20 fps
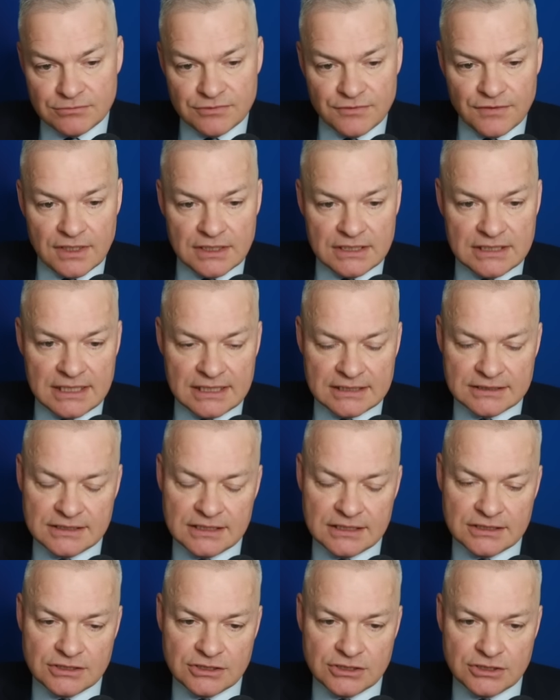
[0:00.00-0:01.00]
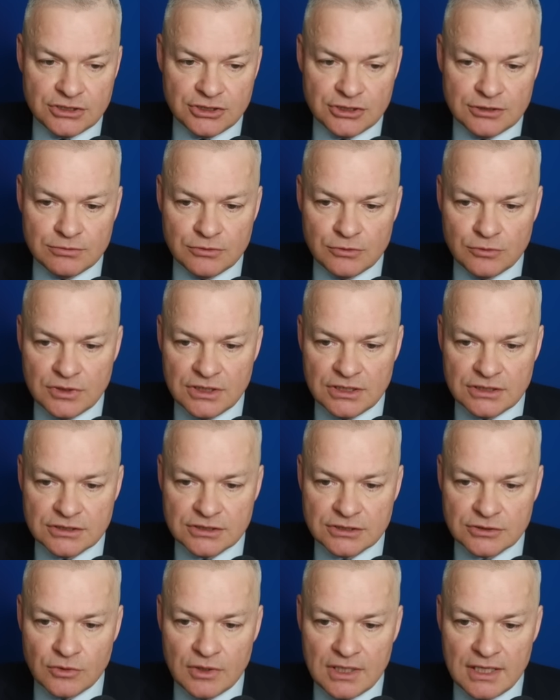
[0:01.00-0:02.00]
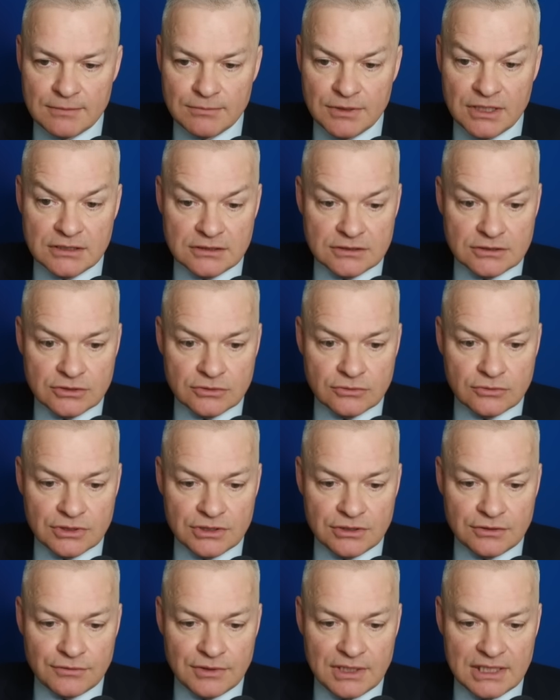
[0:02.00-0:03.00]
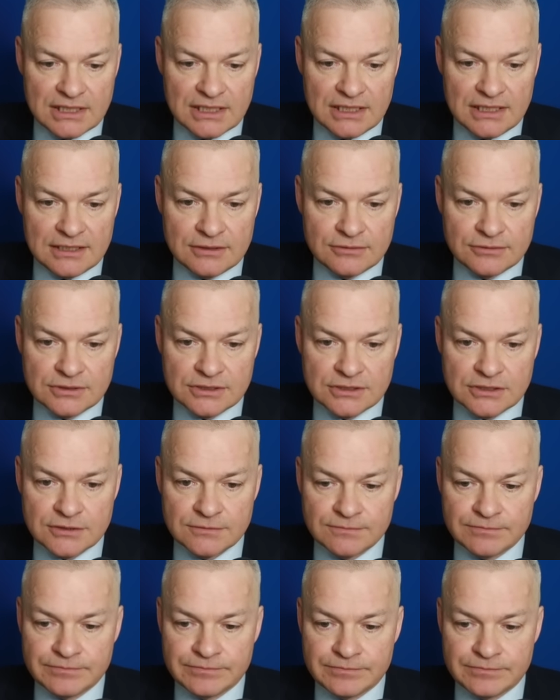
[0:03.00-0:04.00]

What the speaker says: providing access to triple word square, but sorting the rack out.